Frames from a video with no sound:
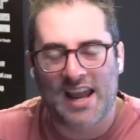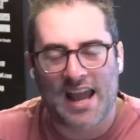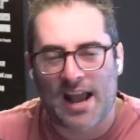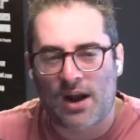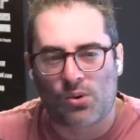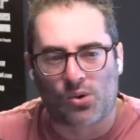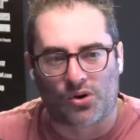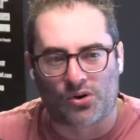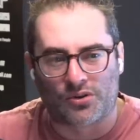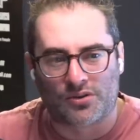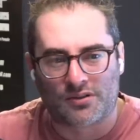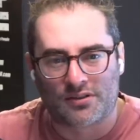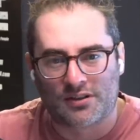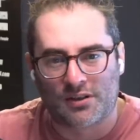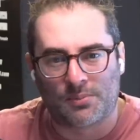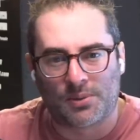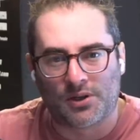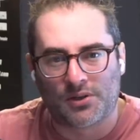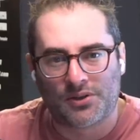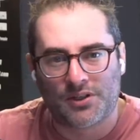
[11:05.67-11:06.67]
hours
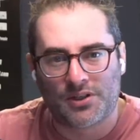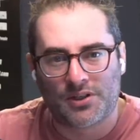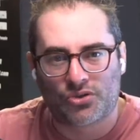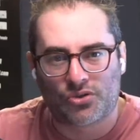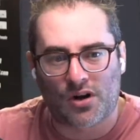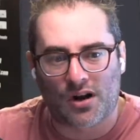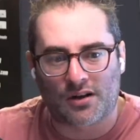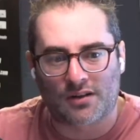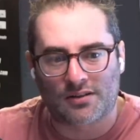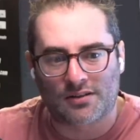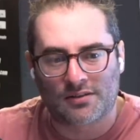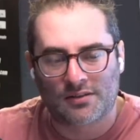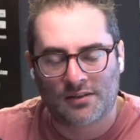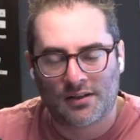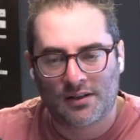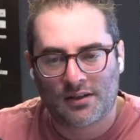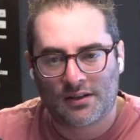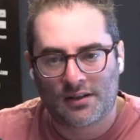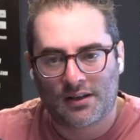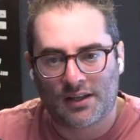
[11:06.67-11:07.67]
to build these trucks
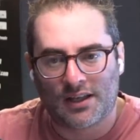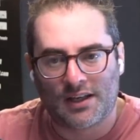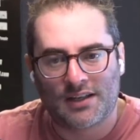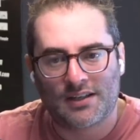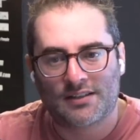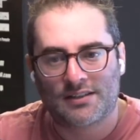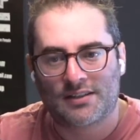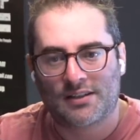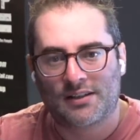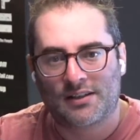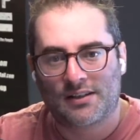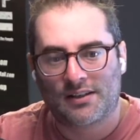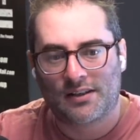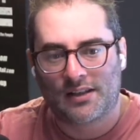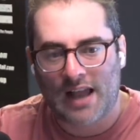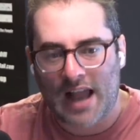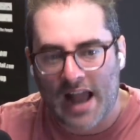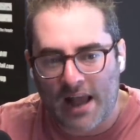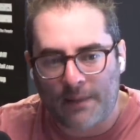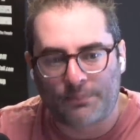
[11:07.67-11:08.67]
it is
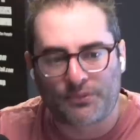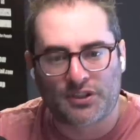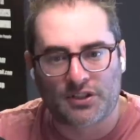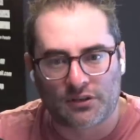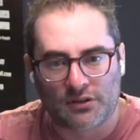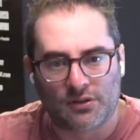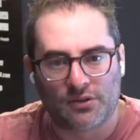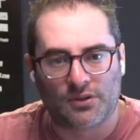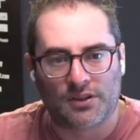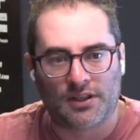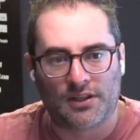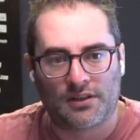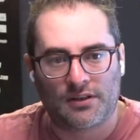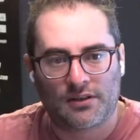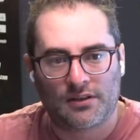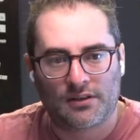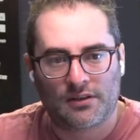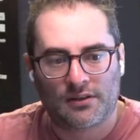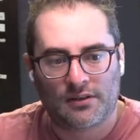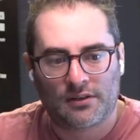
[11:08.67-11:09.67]
absolutely
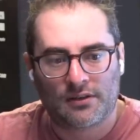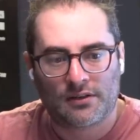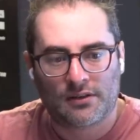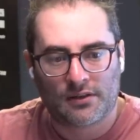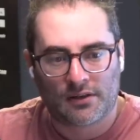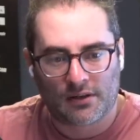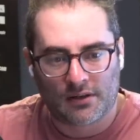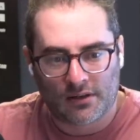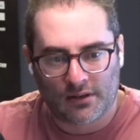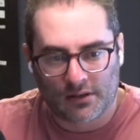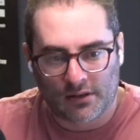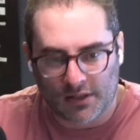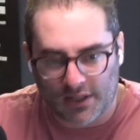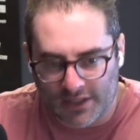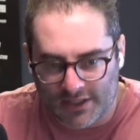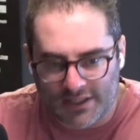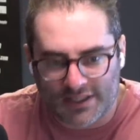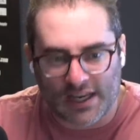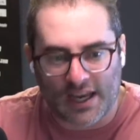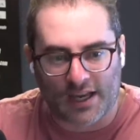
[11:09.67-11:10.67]

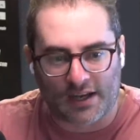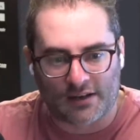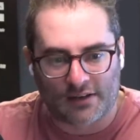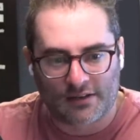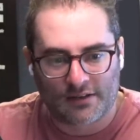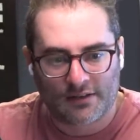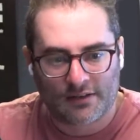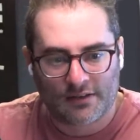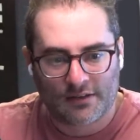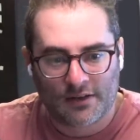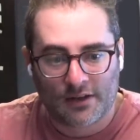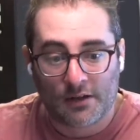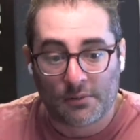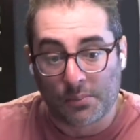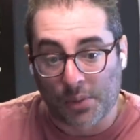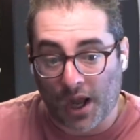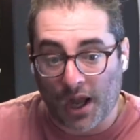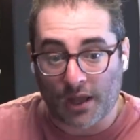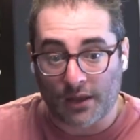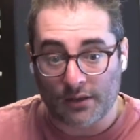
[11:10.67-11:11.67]
insane
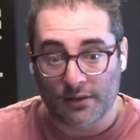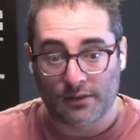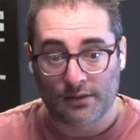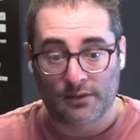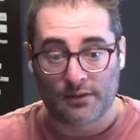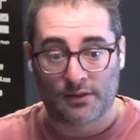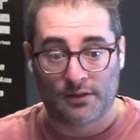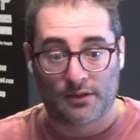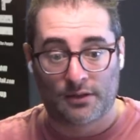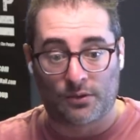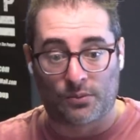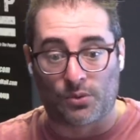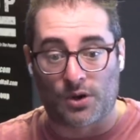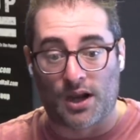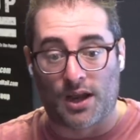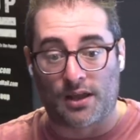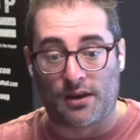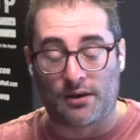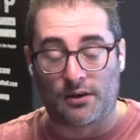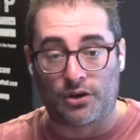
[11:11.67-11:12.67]
but
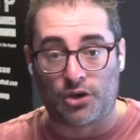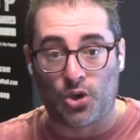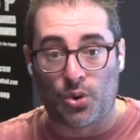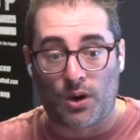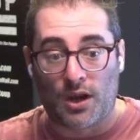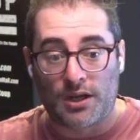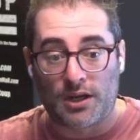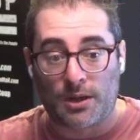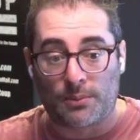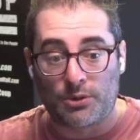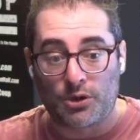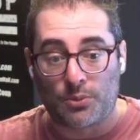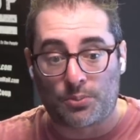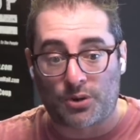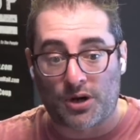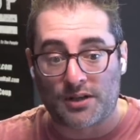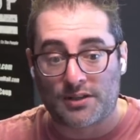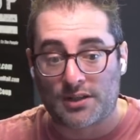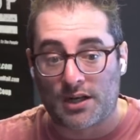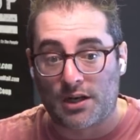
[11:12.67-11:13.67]
when uaw
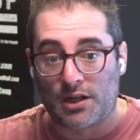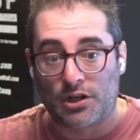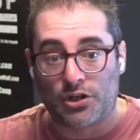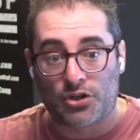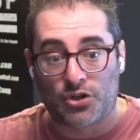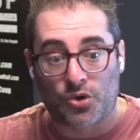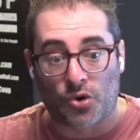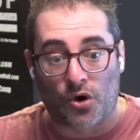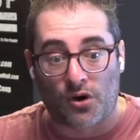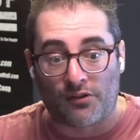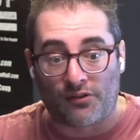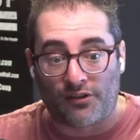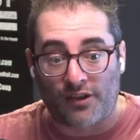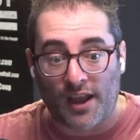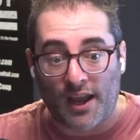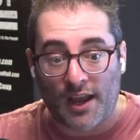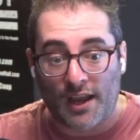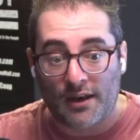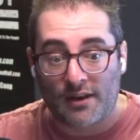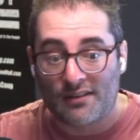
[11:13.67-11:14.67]
president shawn
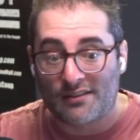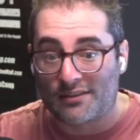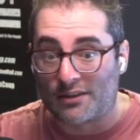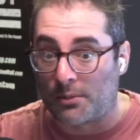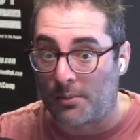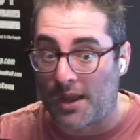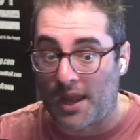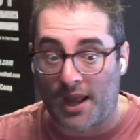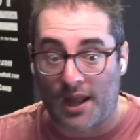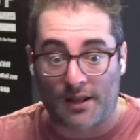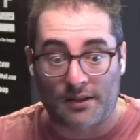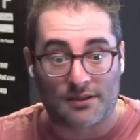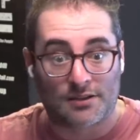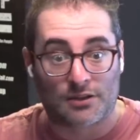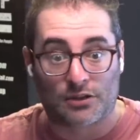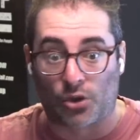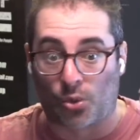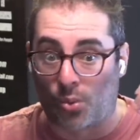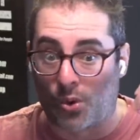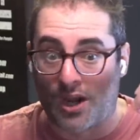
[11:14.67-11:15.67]
fain demands
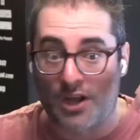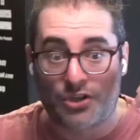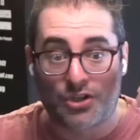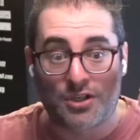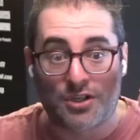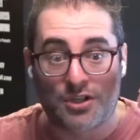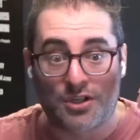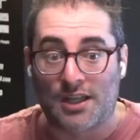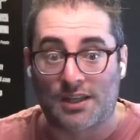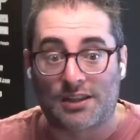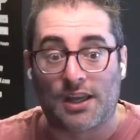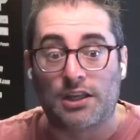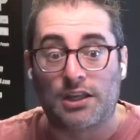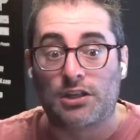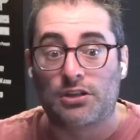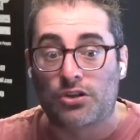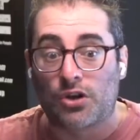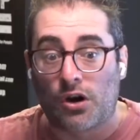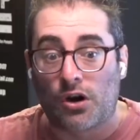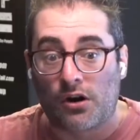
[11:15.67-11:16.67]
the wages that they
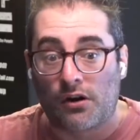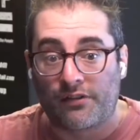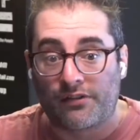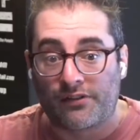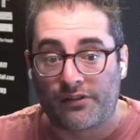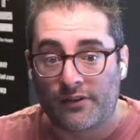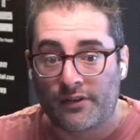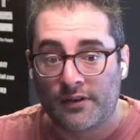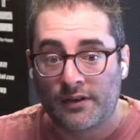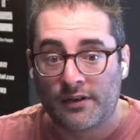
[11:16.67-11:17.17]
deserve